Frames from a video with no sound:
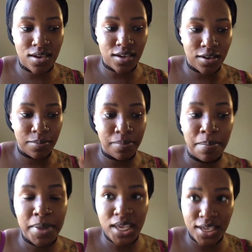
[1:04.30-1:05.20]
um,
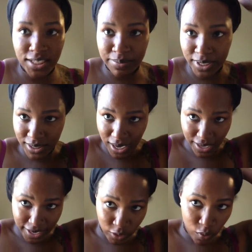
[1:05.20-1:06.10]
pins because I
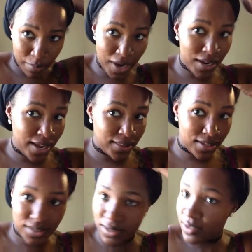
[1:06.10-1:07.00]
like to wear mine like
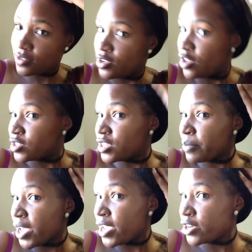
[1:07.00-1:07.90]
this. Some of
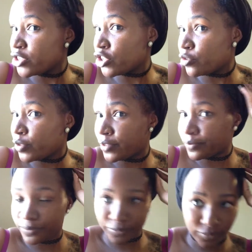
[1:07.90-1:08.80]
my hair showing